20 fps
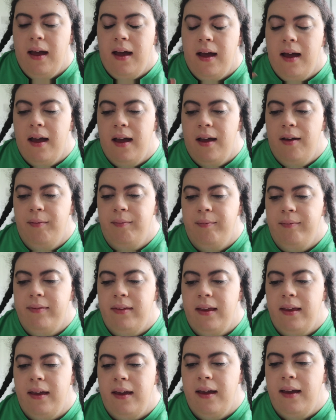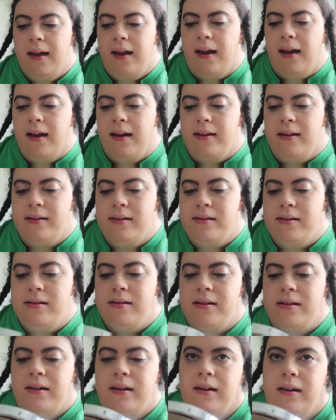
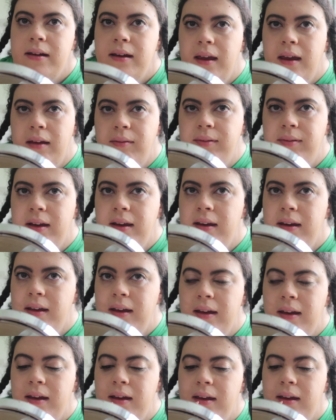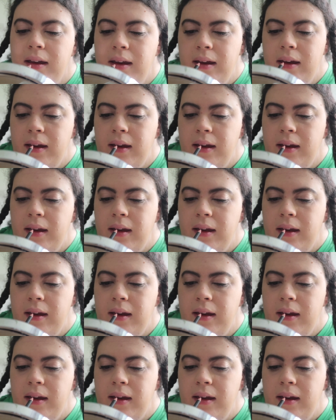And I'm gonna,